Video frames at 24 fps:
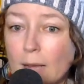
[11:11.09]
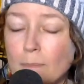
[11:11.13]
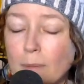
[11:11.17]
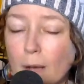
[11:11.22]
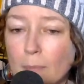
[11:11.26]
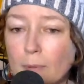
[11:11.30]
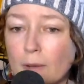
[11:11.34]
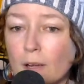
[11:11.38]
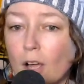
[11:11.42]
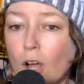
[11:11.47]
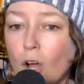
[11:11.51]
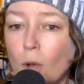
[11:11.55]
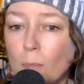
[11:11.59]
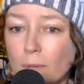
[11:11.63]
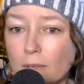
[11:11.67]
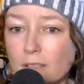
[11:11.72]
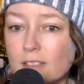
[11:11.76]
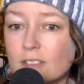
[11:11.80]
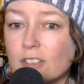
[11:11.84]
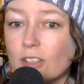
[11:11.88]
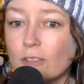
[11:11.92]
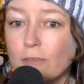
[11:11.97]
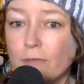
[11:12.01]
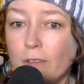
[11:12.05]
Bubba
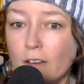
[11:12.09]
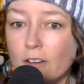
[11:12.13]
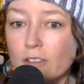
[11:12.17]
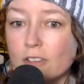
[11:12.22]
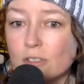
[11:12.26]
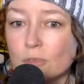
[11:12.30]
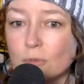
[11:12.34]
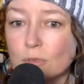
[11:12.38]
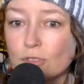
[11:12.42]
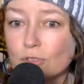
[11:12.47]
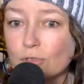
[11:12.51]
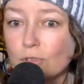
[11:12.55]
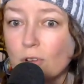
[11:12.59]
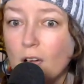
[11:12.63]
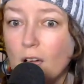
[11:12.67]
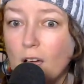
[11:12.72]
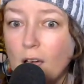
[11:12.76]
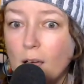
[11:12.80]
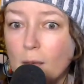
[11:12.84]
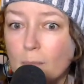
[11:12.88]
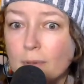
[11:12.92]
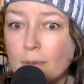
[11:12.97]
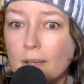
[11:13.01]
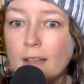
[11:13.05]
Copeland took photos with
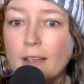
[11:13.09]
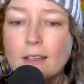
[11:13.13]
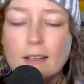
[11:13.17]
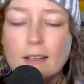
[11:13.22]
Trump.